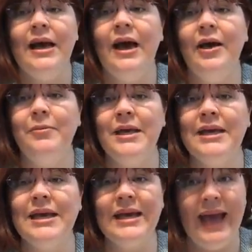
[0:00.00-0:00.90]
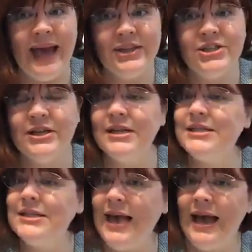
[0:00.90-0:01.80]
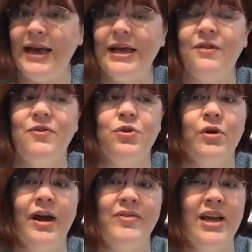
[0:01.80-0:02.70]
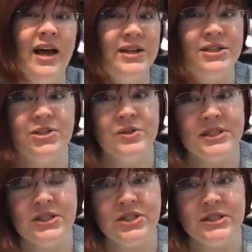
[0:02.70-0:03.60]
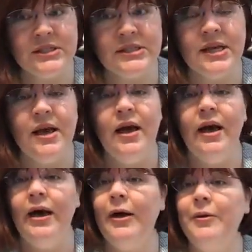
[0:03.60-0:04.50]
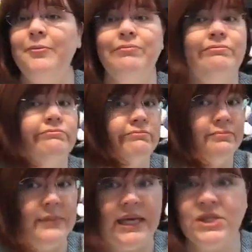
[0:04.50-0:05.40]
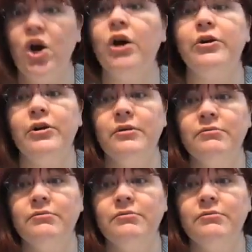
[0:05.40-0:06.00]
Um, it can catch, it can snag. If you're having to undo stitches, um, it's harder.